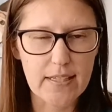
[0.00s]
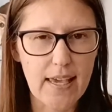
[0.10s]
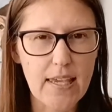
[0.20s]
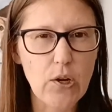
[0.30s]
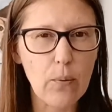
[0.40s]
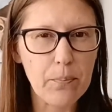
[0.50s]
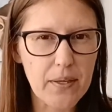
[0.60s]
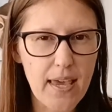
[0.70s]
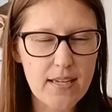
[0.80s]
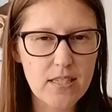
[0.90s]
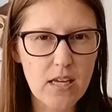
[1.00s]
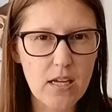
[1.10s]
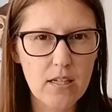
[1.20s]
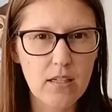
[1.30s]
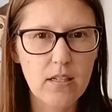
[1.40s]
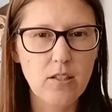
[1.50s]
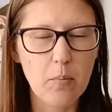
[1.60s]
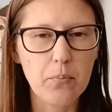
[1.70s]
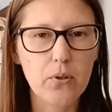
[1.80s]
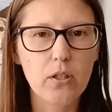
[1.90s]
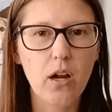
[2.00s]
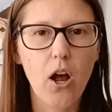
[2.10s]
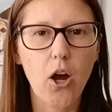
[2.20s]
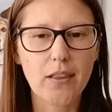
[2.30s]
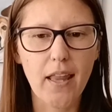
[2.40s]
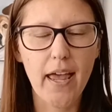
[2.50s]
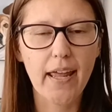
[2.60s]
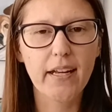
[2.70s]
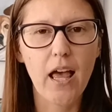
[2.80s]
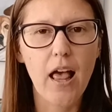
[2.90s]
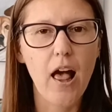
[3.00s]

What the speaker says: get your pieza number online,